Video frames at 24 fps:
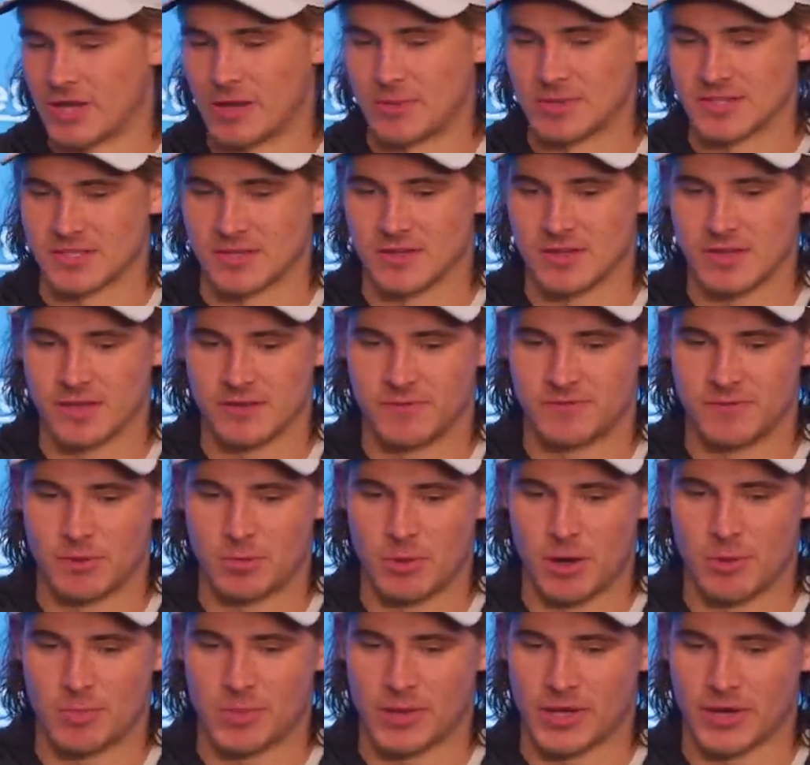him as a
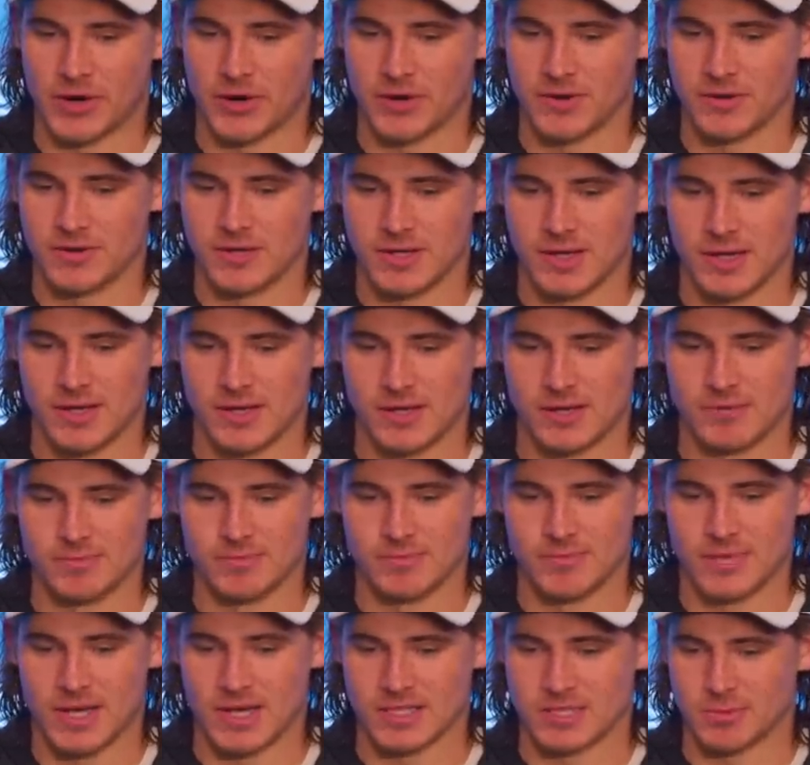football player,
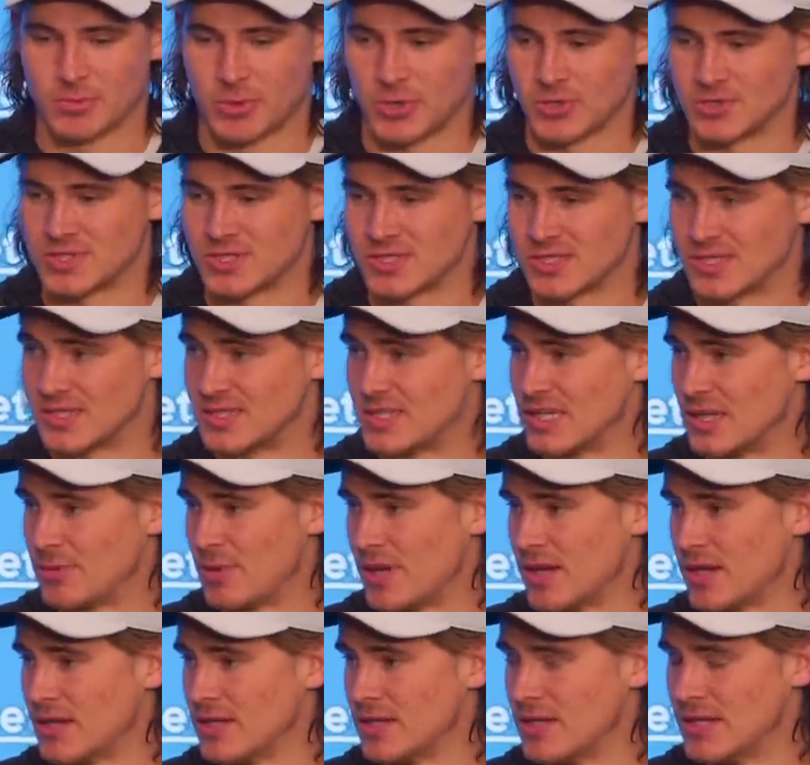as a person, as a
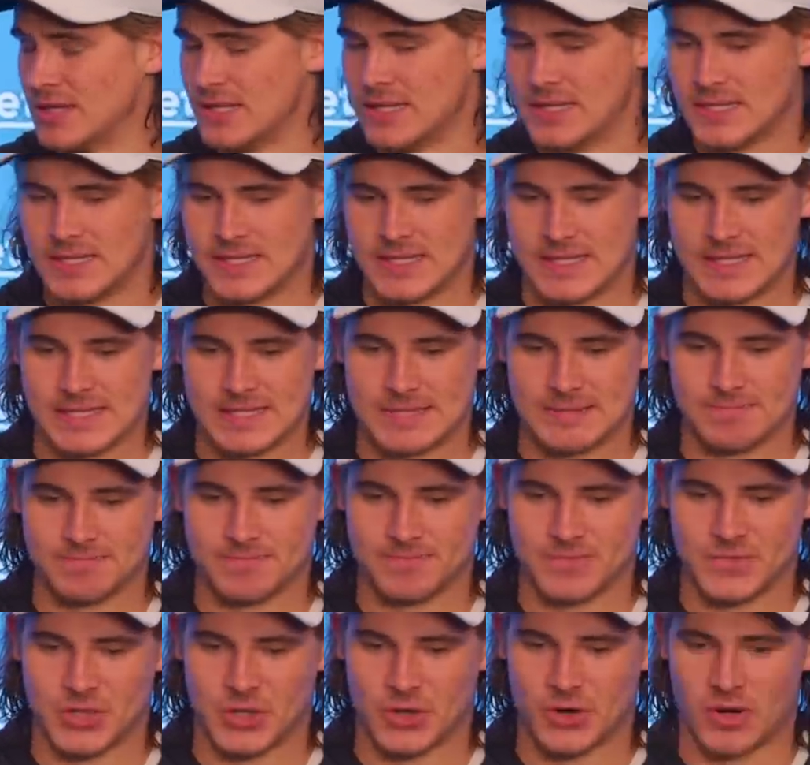teammate.
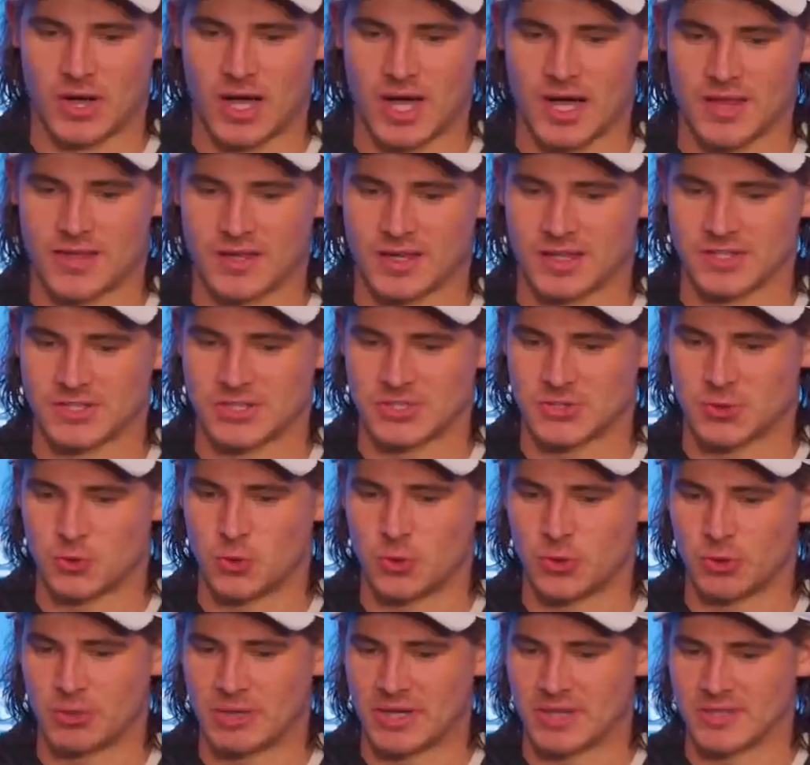I think it's just
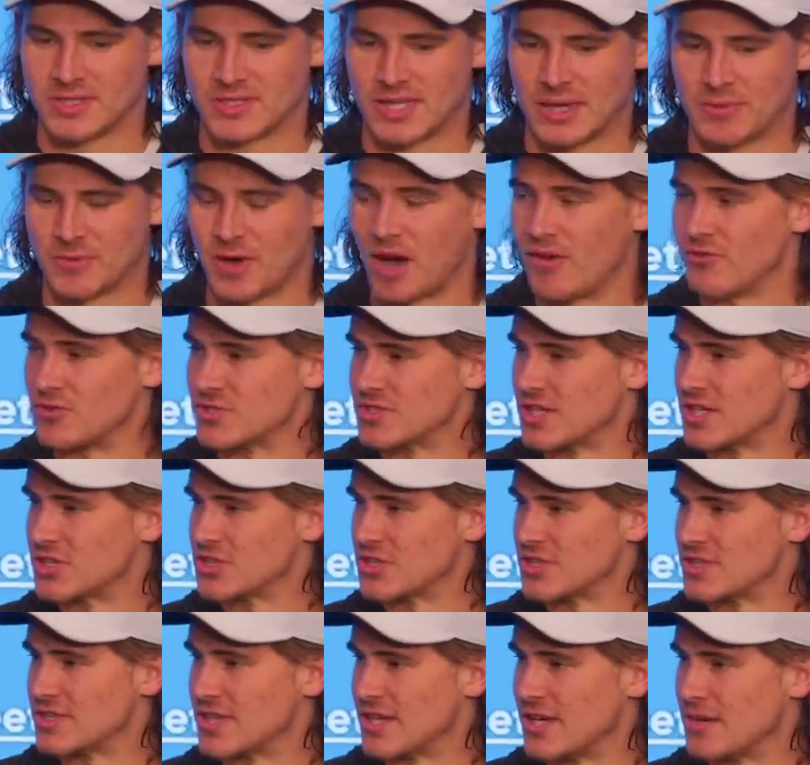cool to be in the same
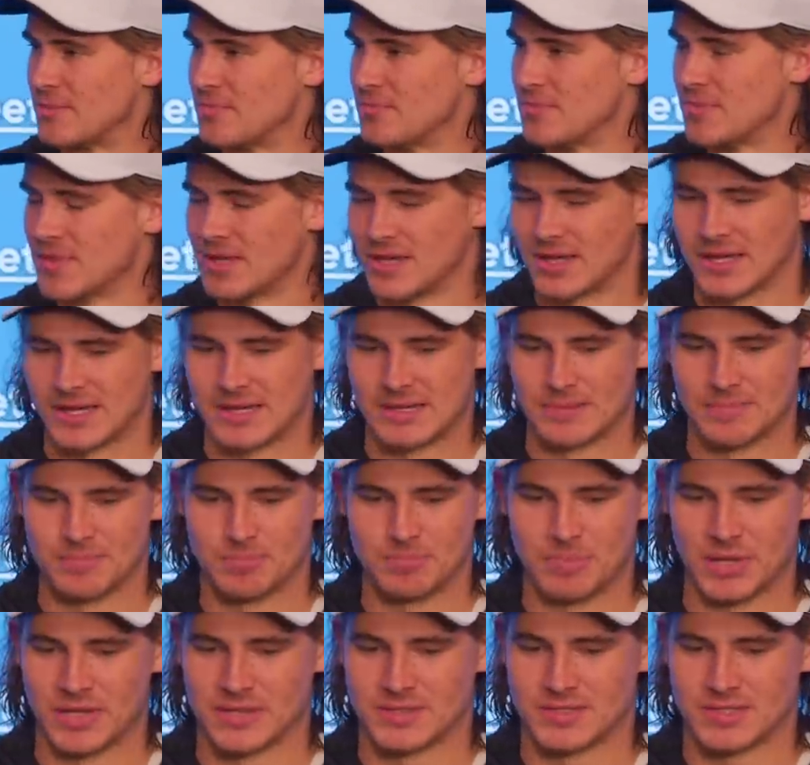conversation as him.
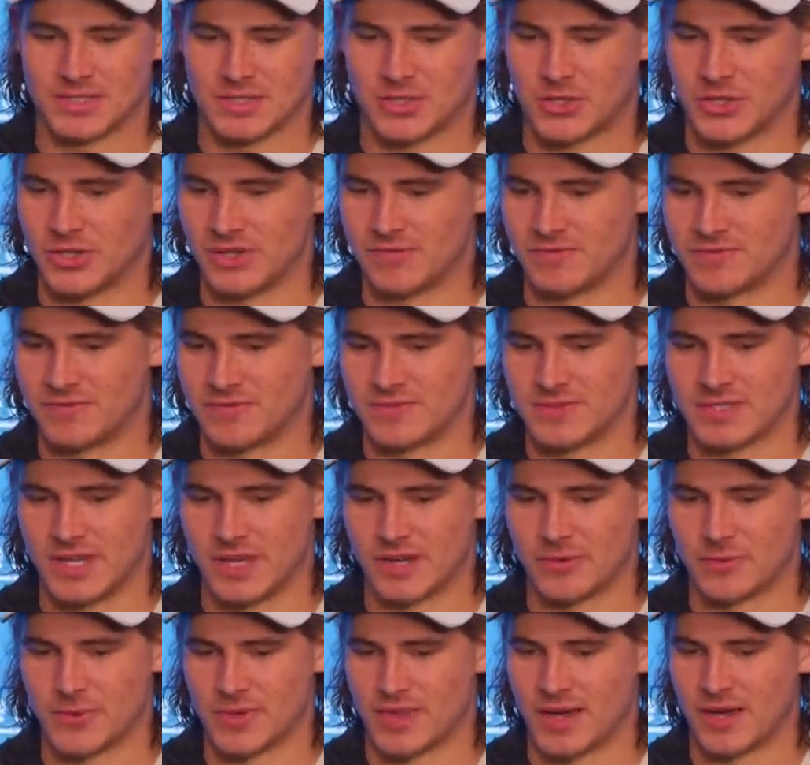But couldn't have
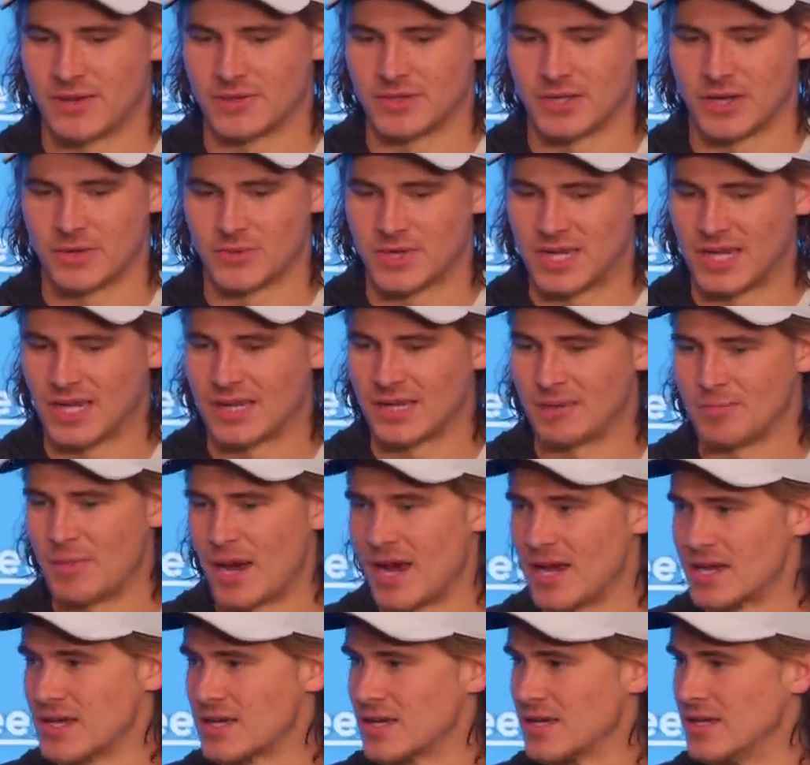done it without, Keenan,
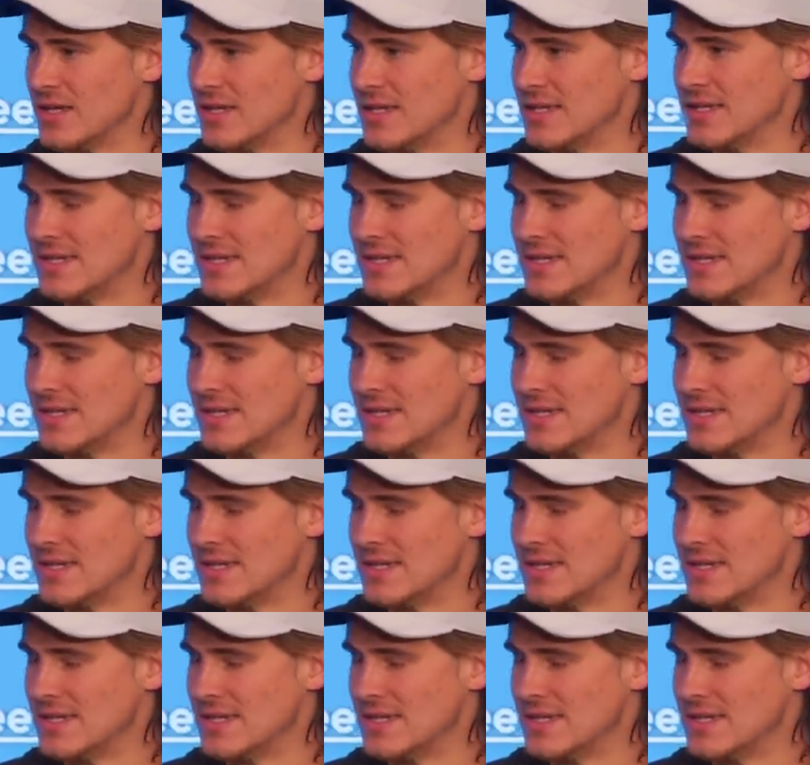Mike,